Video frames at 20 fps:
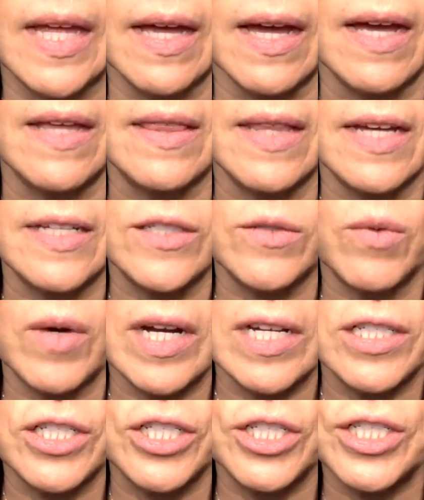and that's
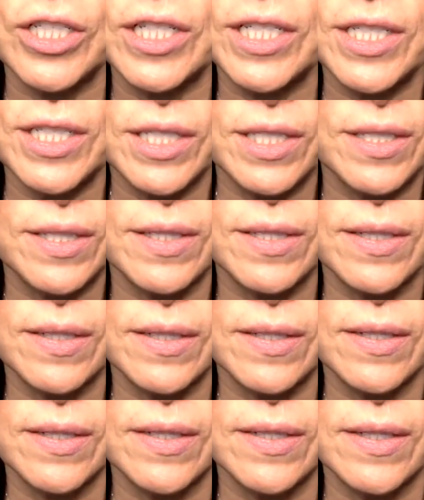why she is
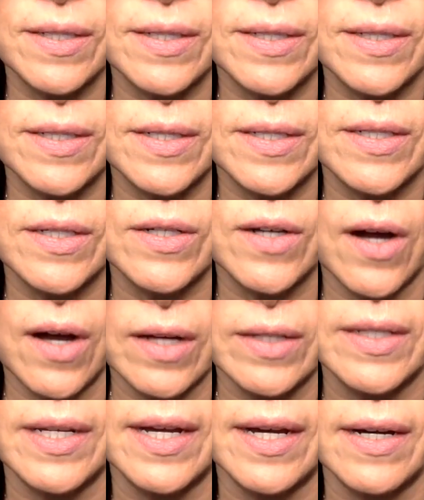
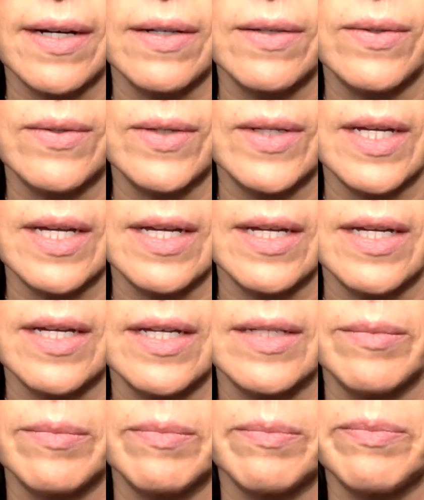gone now.
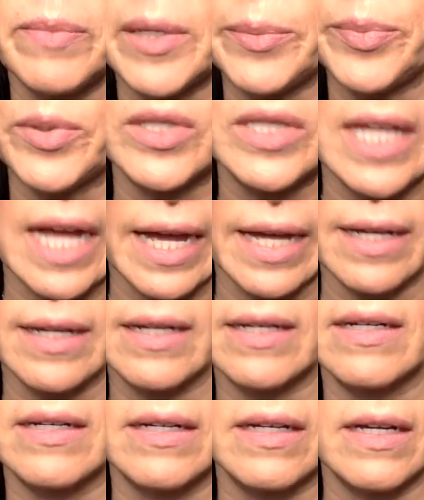And people
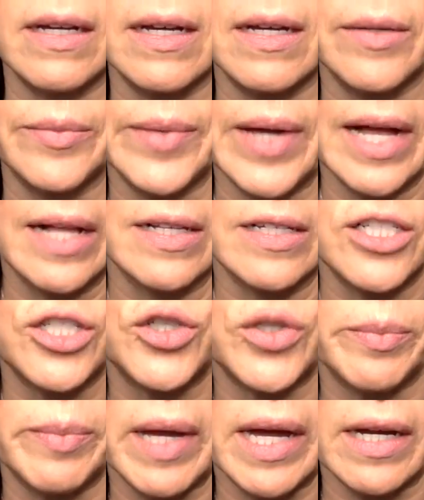like um, Alex
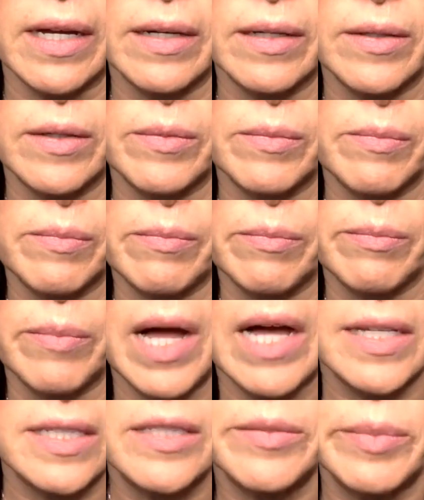Trebek
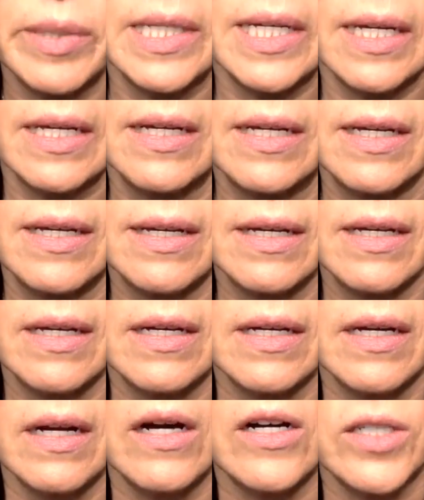possibly
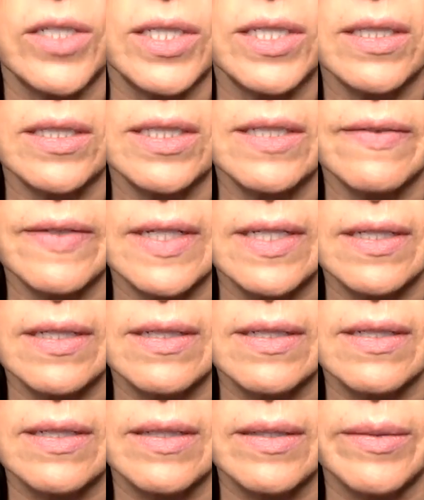are still living
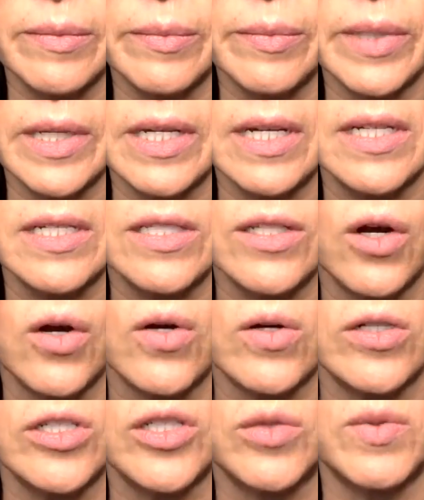because
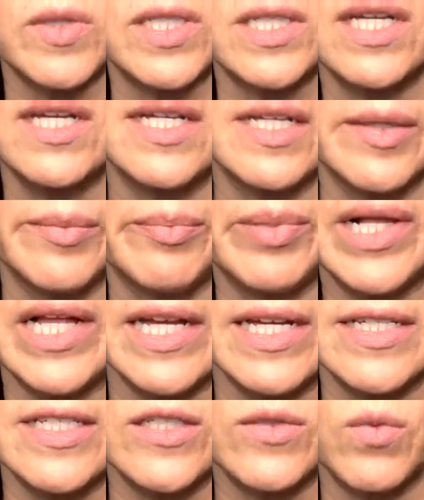hers was in a
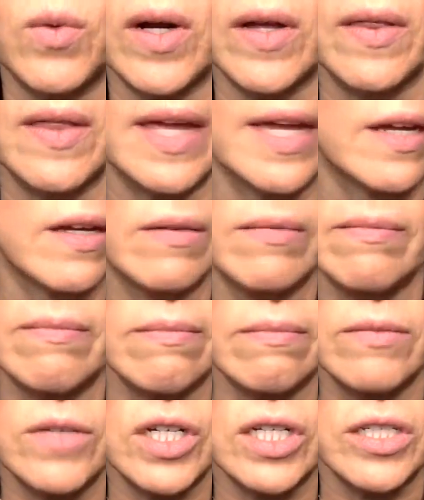place where they
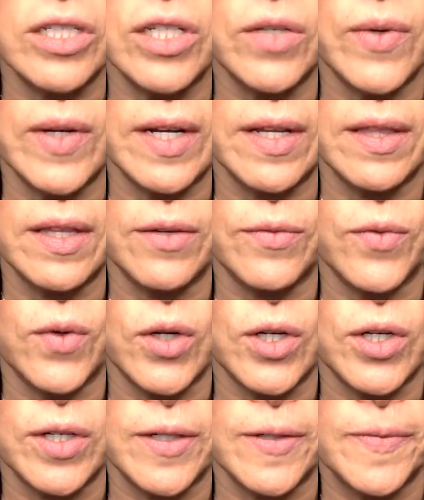couldn't do anything
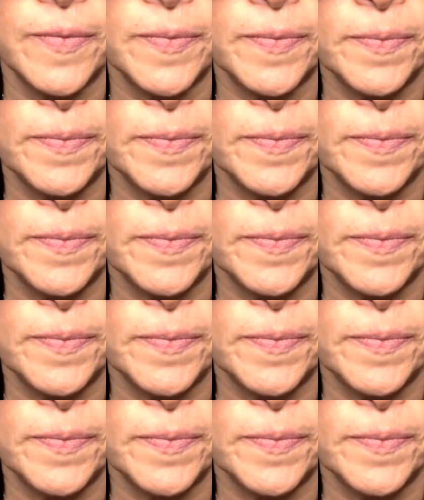for her.